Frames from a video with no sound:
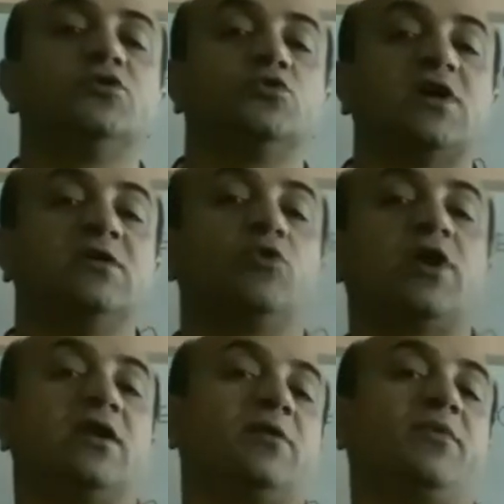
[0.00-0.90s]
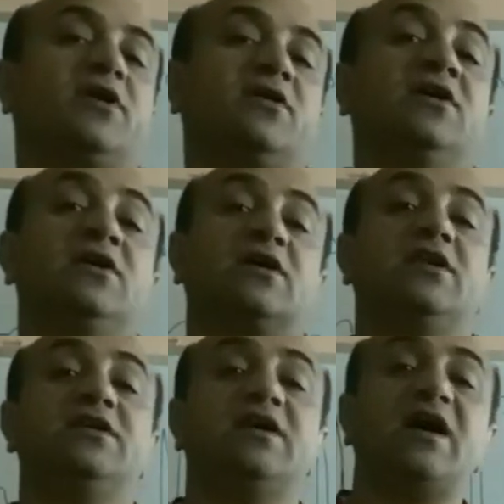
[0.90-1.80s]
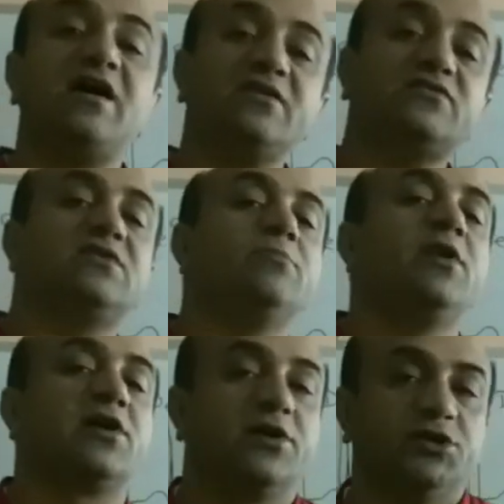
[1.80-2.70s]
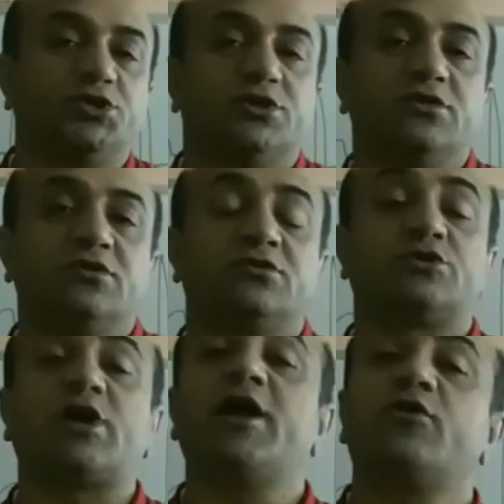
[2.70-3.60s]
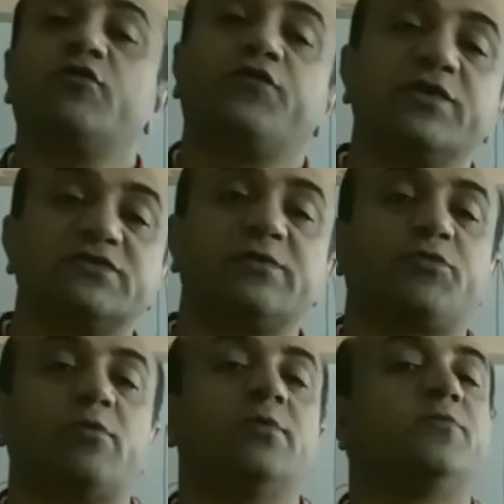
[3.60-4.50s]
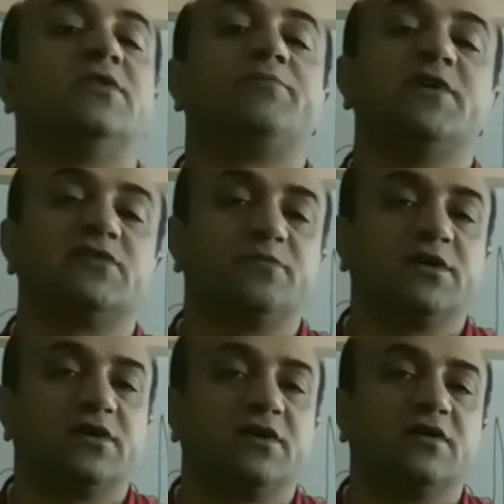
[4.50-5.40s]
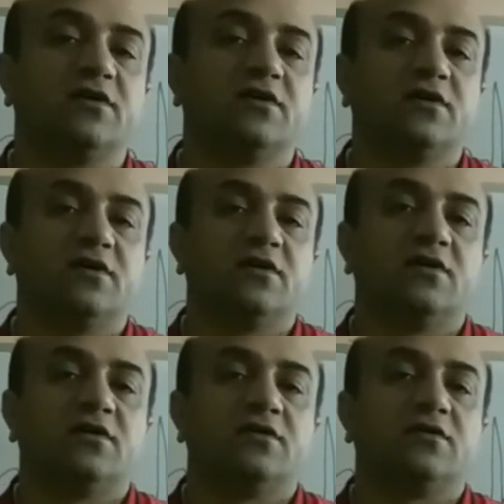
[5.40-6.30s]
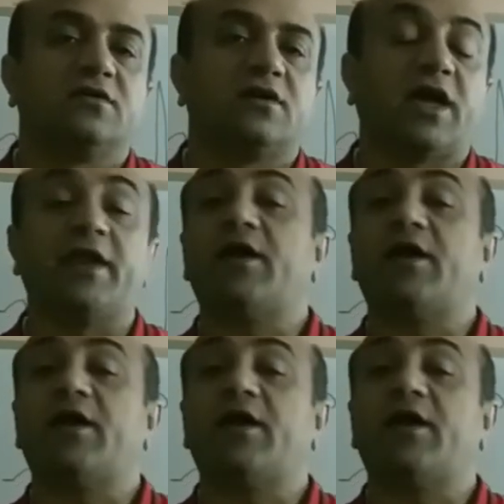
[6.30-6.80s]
the hemodynamically unstable condition, try to fix the problem with the pacemaker, and